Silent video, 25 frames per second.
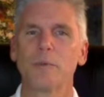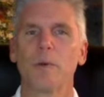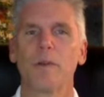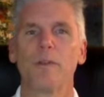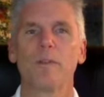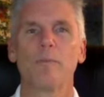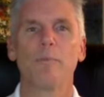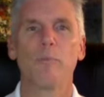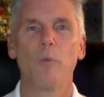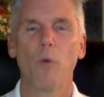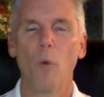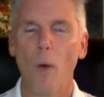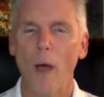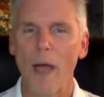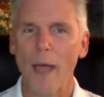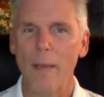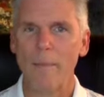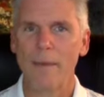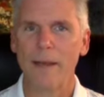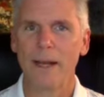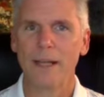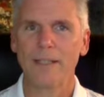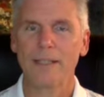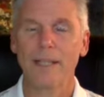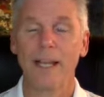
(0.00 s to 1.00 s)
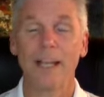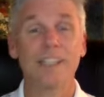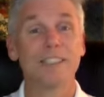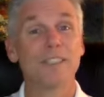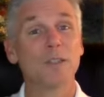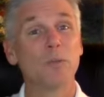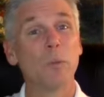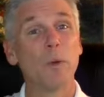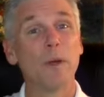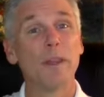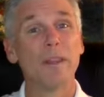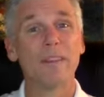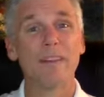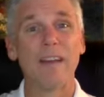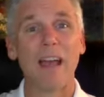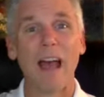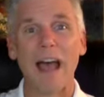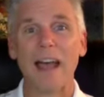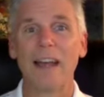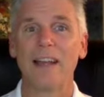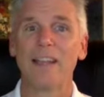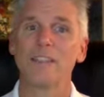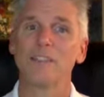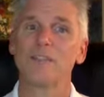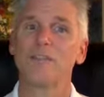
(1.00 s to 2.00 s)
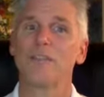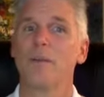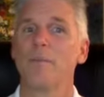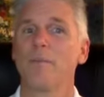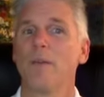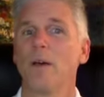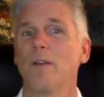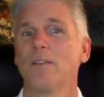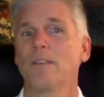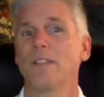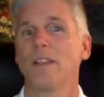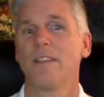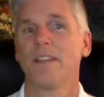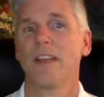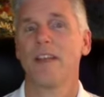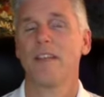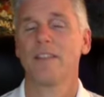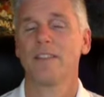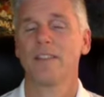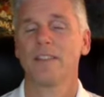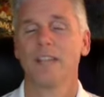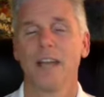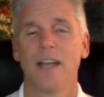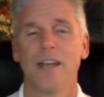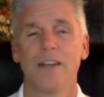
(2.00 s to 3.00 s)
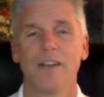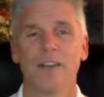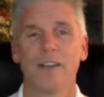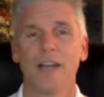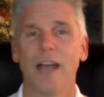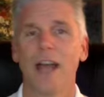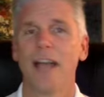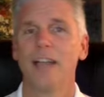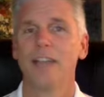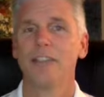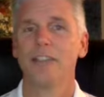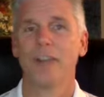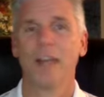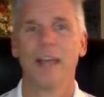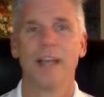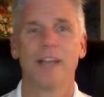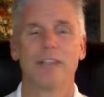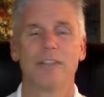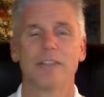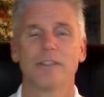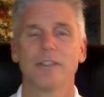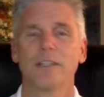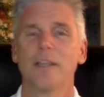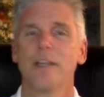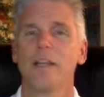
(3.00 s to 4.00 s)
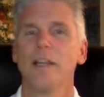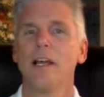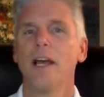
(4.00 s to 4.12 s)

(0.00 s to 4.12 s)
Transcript: with quiet meditation, with guidance from those on the other side, your guides, your angels,